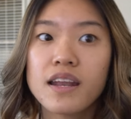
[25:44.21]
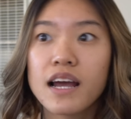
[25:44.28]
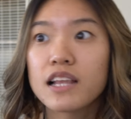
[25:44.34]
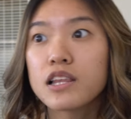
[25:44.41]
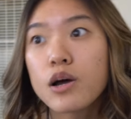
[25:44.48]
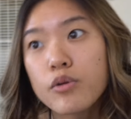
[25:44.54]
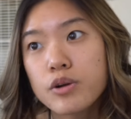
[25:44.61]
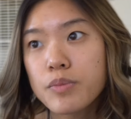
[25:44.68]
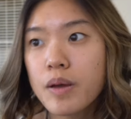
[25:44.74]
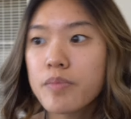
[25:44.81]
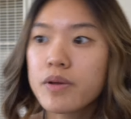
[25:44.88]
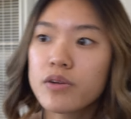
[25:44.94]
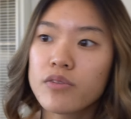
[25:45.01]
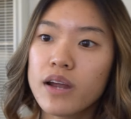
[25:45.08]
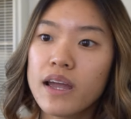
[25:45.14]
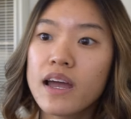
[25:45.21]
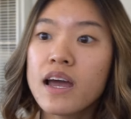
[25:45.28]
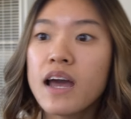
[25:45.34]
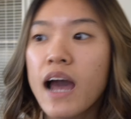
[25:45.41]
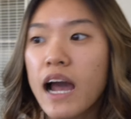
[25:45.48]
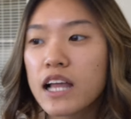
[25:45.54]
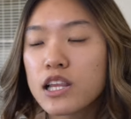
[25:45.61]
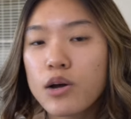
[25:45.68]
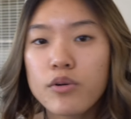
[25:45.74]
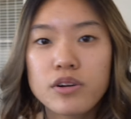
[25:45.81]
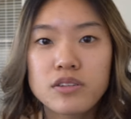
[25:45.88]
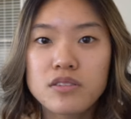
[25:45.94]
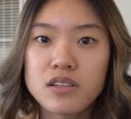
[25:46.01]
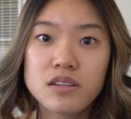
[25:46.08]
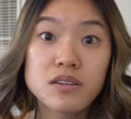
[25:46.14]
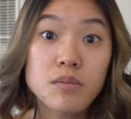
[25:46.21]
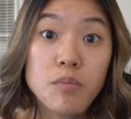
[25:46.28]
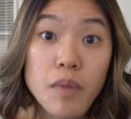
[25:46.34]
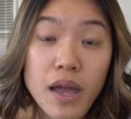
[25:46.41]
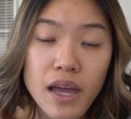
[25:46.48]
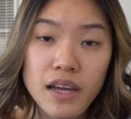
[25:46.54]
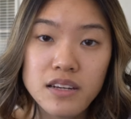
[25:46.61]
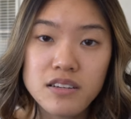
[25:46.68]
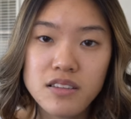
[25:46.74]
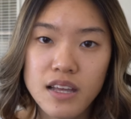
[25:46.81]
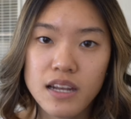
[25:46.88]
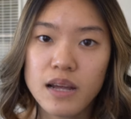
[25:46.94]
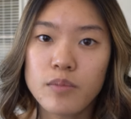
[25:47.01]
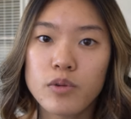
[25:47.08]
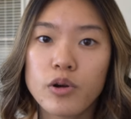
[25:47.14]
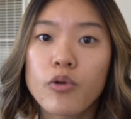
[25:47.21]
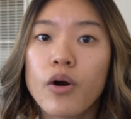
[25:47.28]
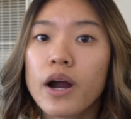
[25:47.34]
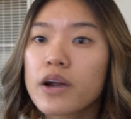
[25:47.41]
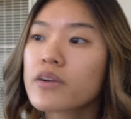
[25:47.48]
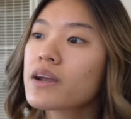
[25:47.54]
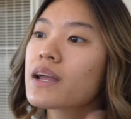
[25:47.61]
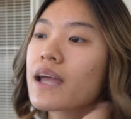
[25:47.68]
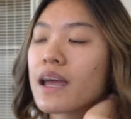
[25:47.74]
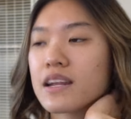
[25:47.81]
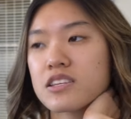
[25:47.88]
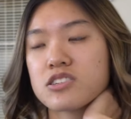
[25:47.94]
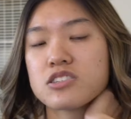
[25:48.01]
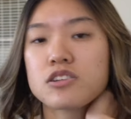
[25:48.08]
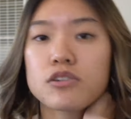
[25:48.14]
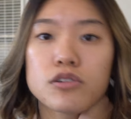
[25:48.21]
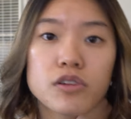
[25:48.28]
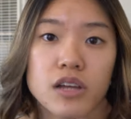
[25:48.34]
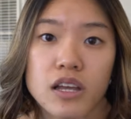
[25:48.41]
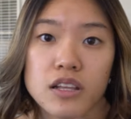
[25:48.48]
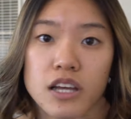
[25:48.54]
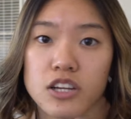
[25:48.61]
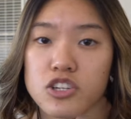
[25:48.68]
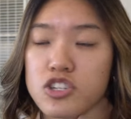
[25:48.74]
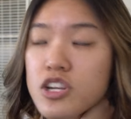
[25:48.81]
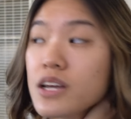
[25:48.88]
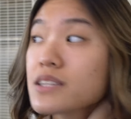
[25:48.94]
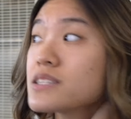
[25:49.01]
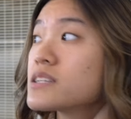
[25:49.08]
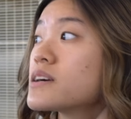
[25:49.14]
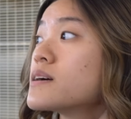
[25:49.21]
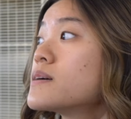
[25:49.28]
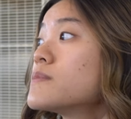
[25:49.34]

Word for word: I lowered my bitrate, I lowered the demand that I'm requiring, and it's still looking like shit.